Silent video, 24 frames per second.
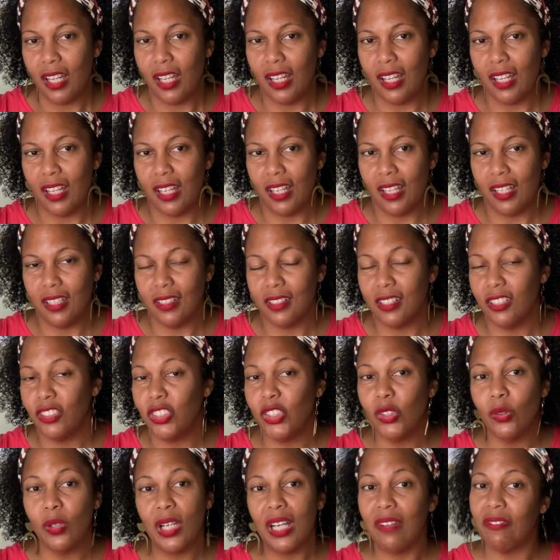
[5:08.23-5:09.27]
And since you
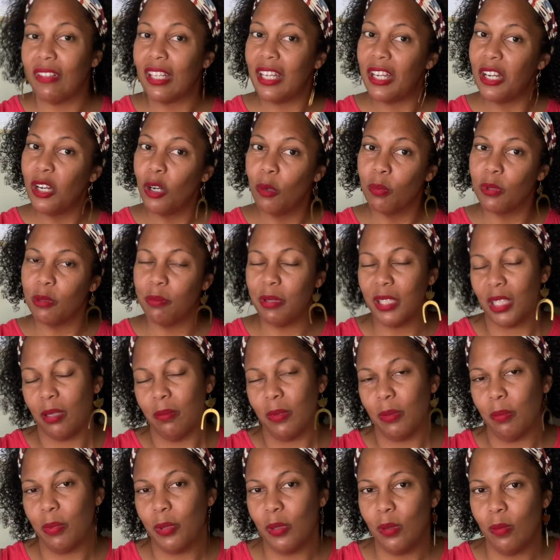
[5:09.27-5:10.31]
don't have the help to pick up
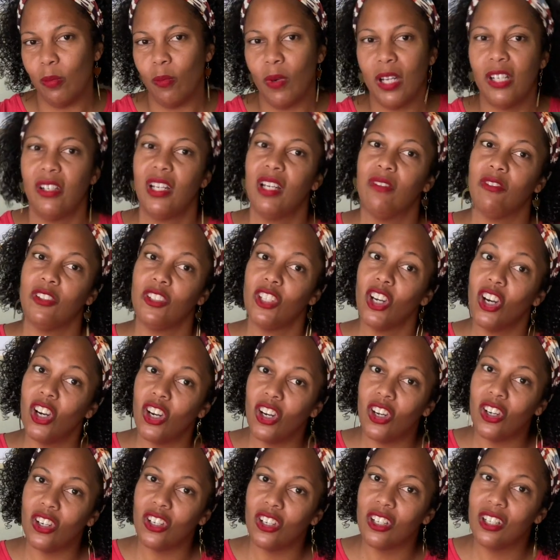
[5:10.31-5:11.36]
the poop, why do you have a
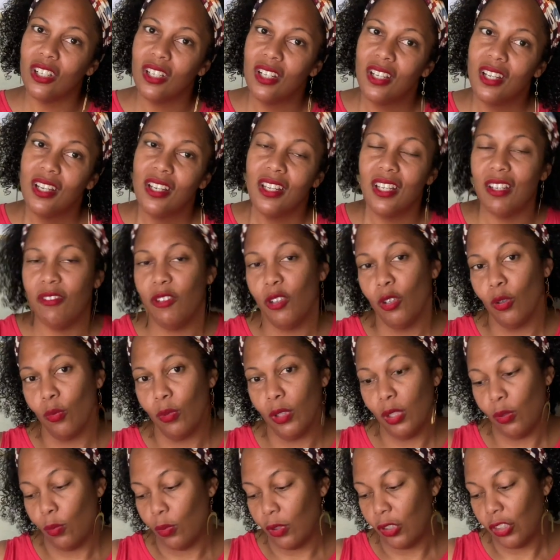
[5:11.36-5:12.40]
dog if you don't really
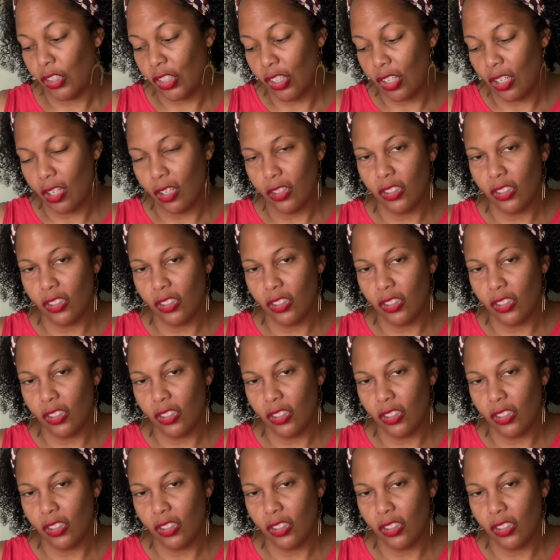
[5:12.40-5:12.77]
want a dog?